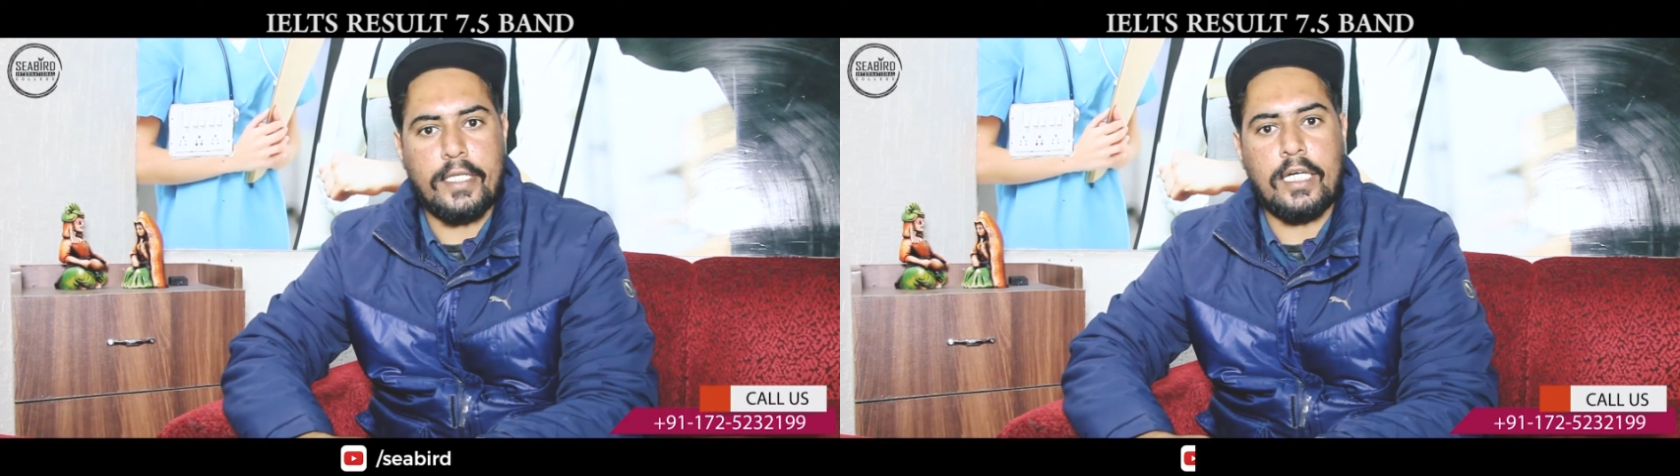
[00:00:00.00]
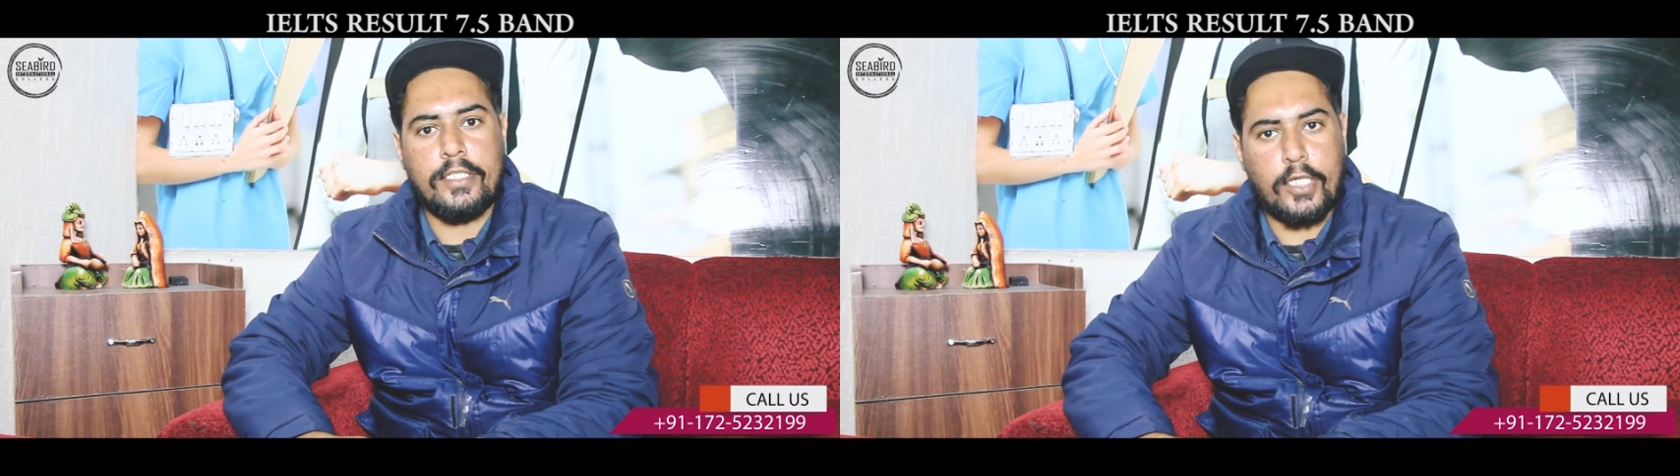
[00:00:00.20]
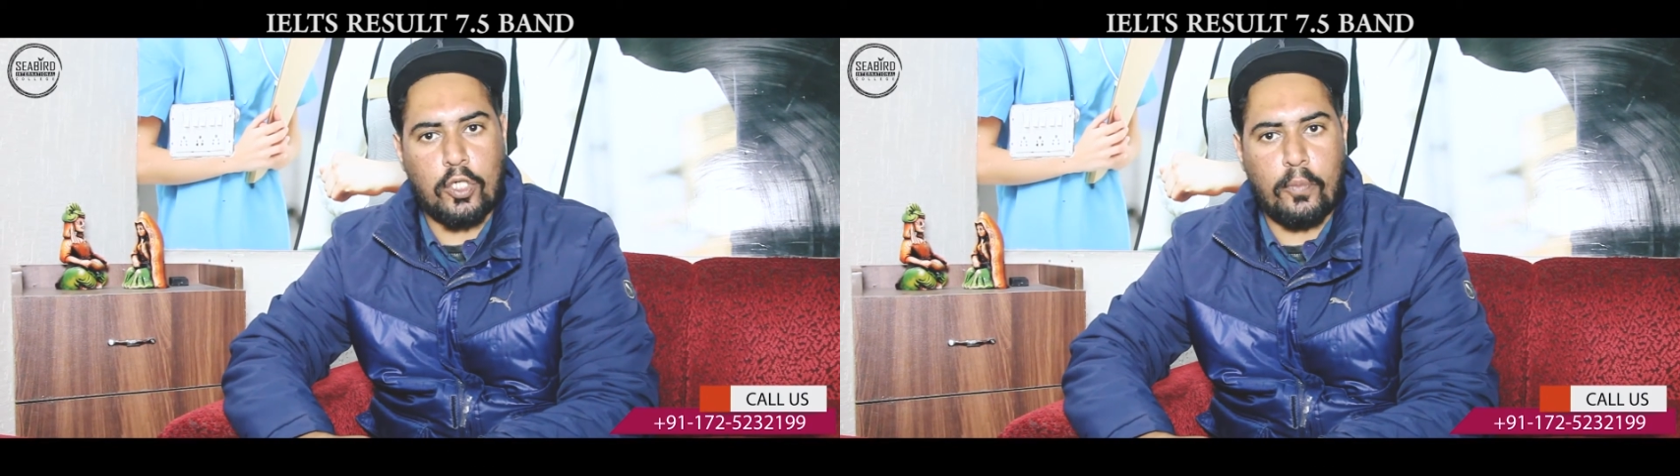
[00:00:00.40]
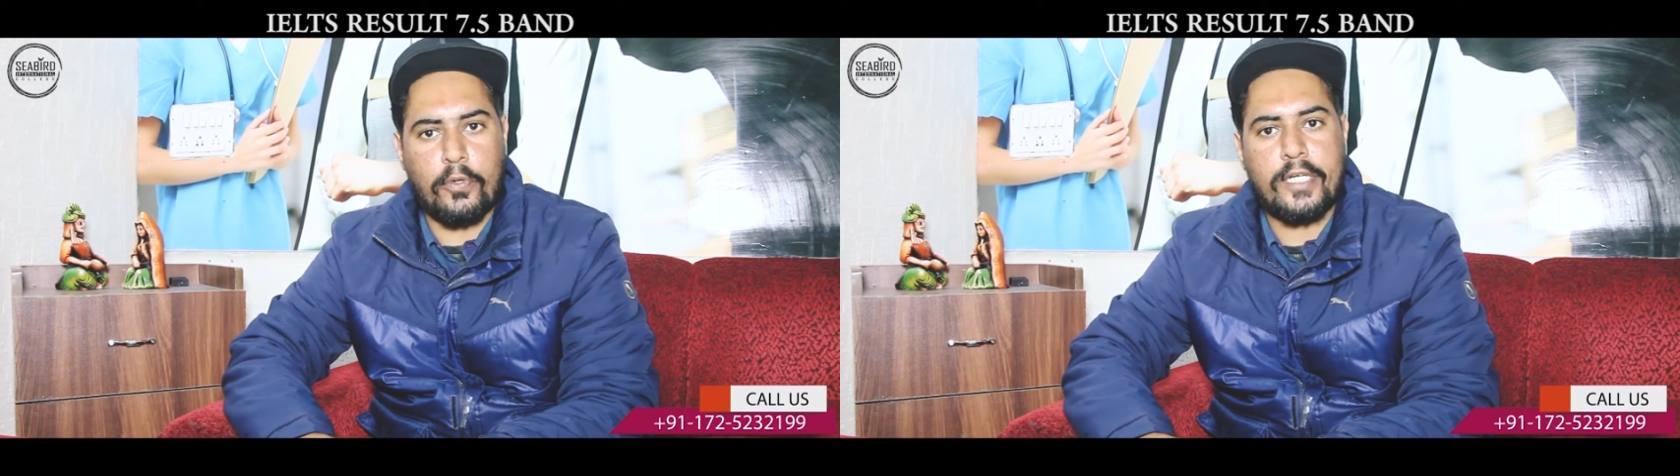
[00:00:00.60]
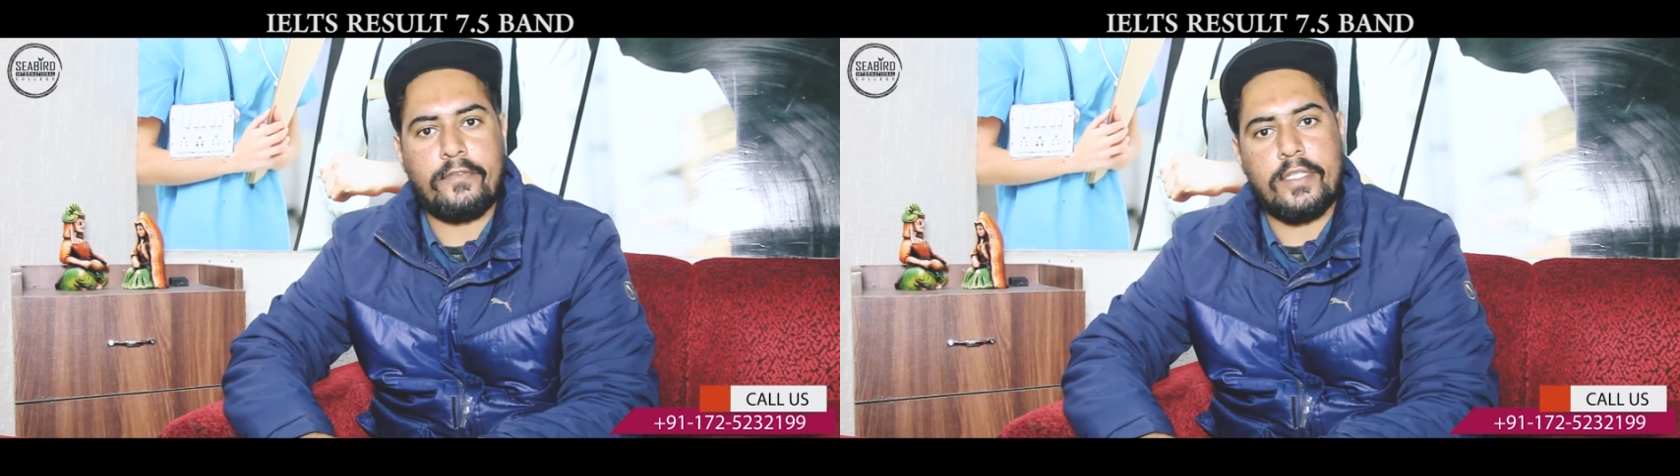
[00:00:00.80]
they
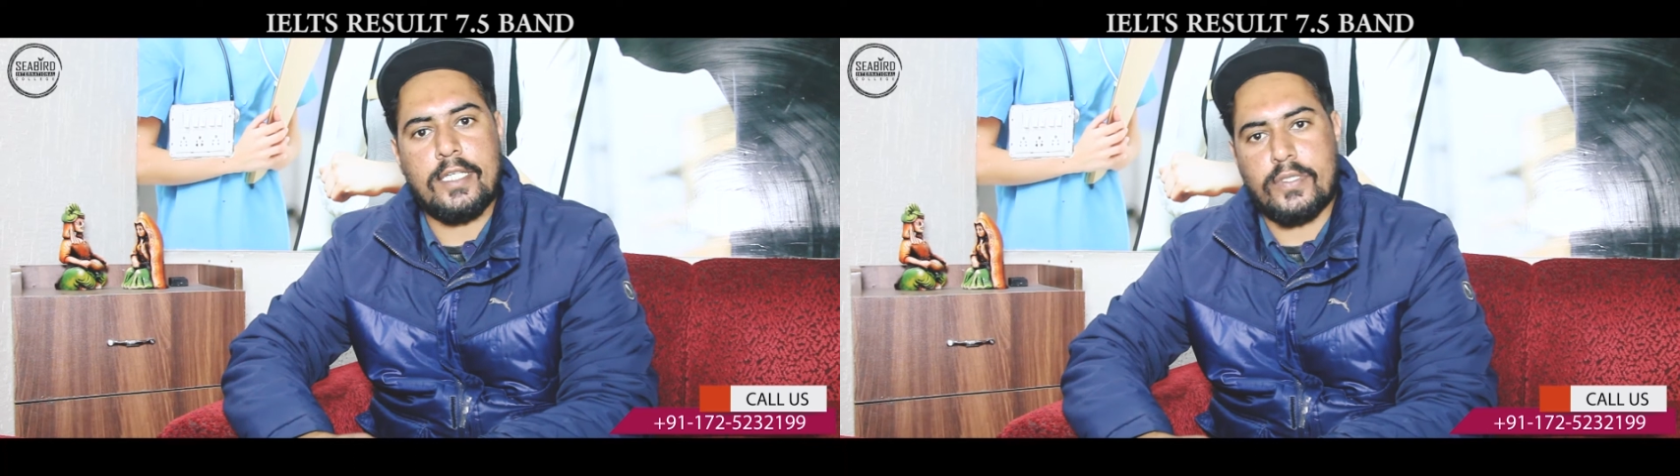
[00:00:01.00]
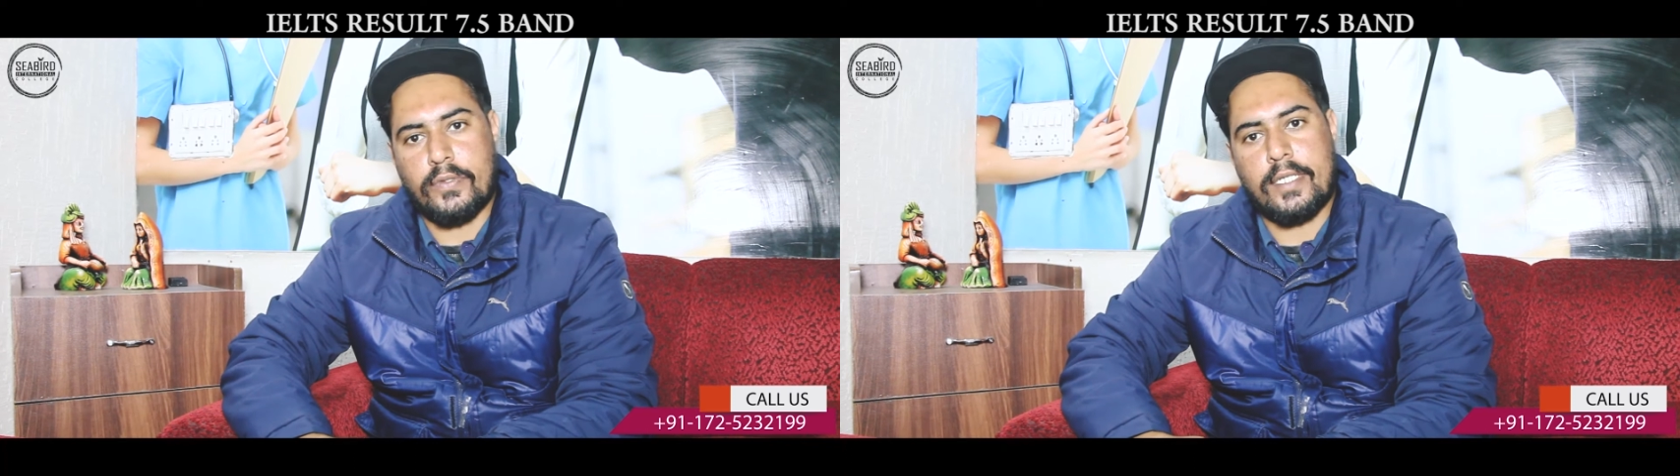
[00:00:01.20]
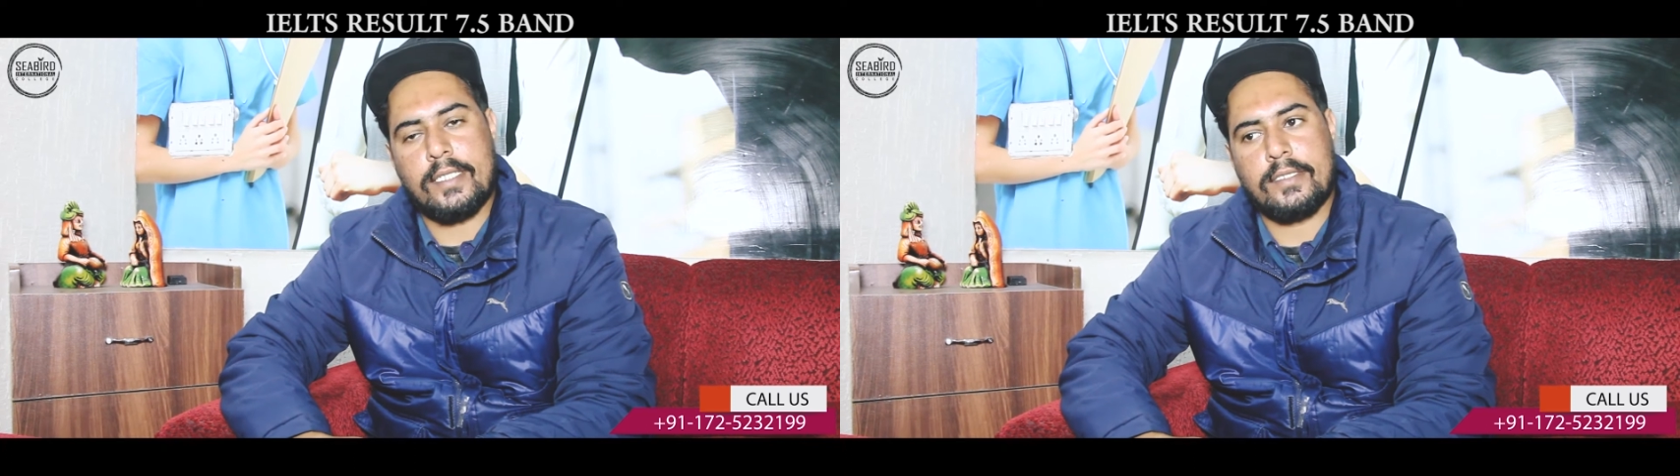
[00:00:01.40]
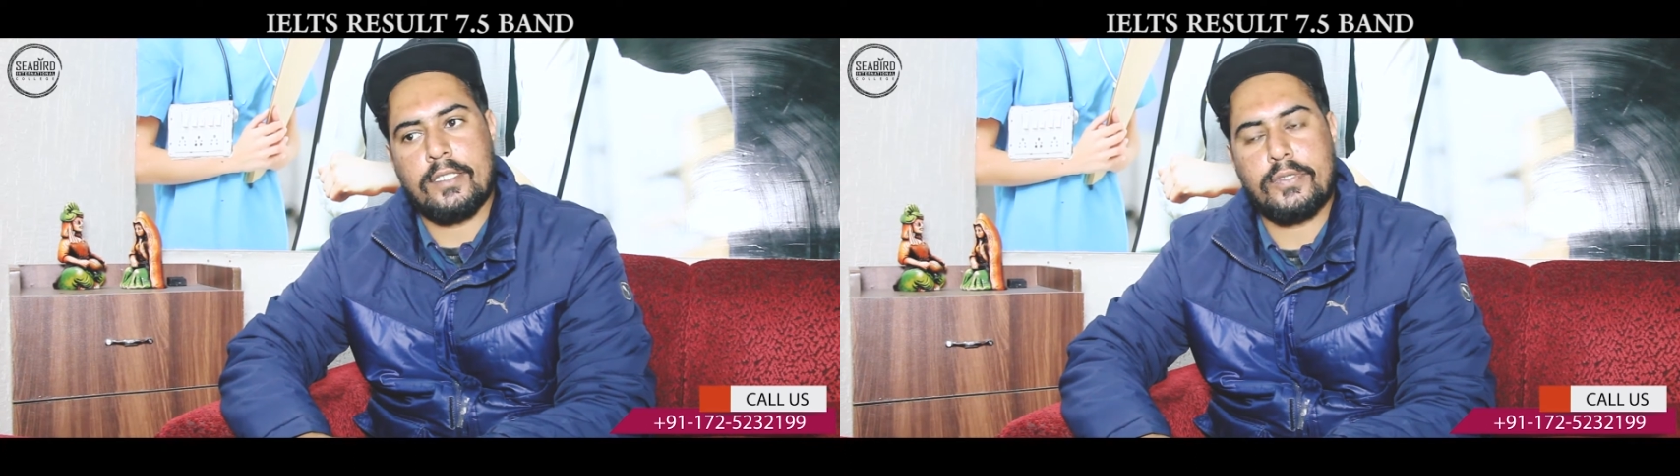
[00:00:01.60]
cooperate with the students.